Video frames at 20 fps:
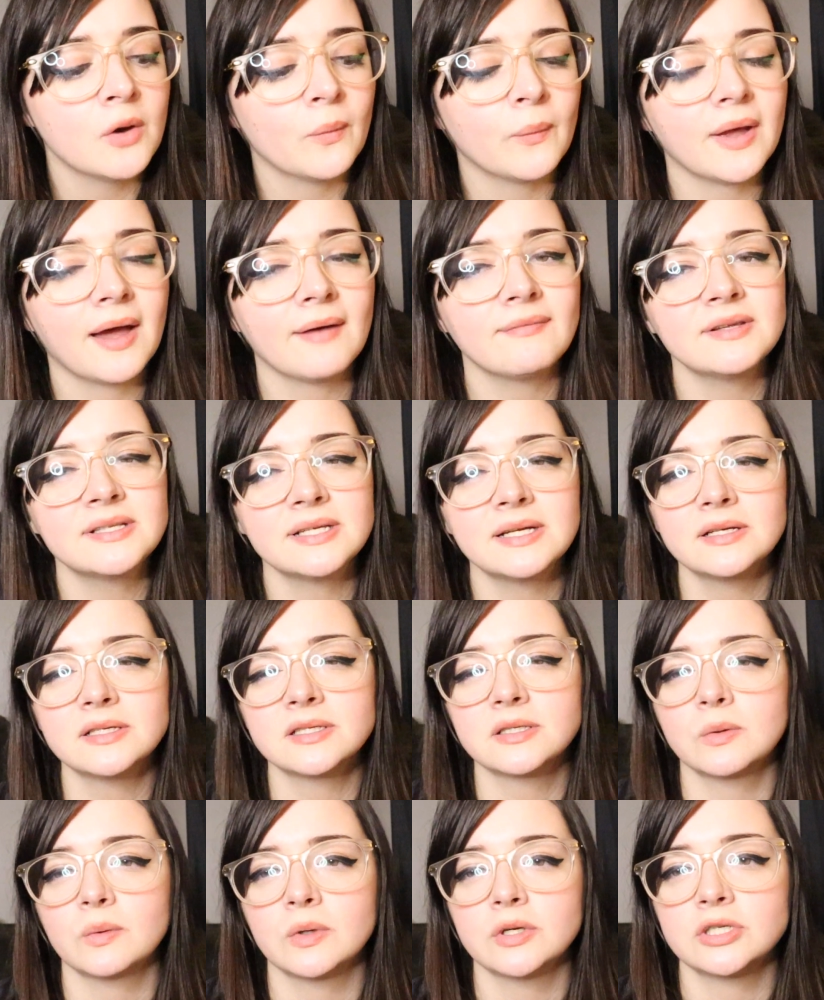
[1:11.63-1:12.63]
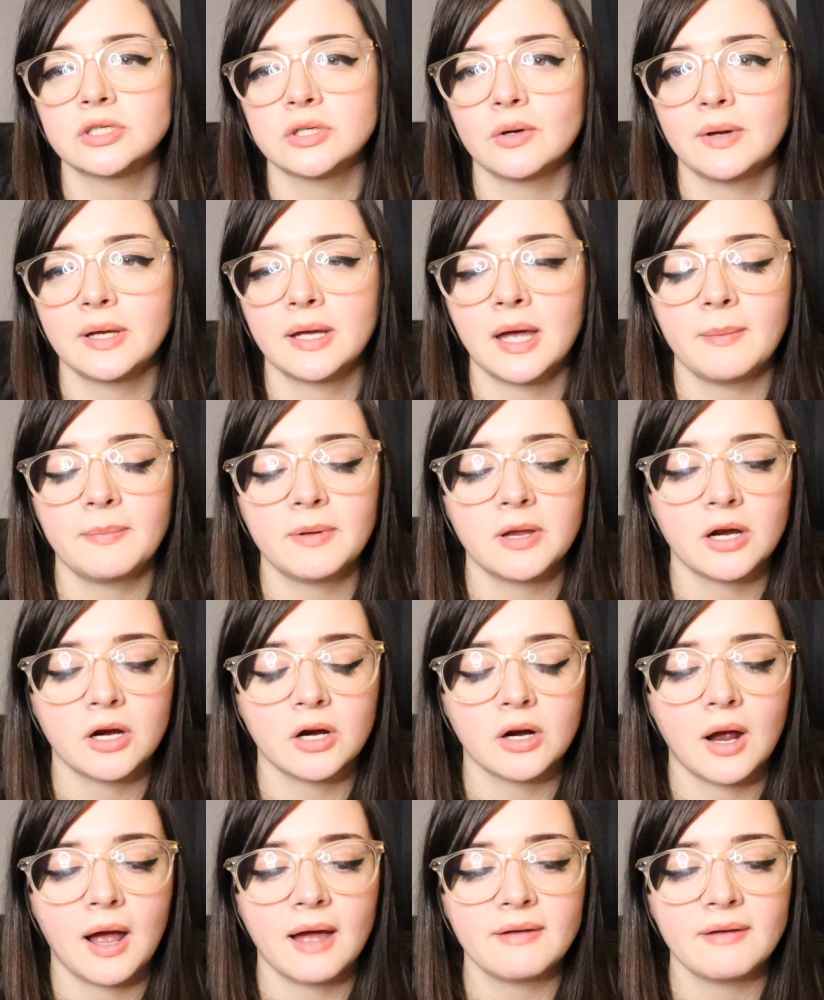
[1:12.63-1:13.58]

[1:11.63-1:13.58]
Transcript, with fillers: We have the 10 of Swords showing up here.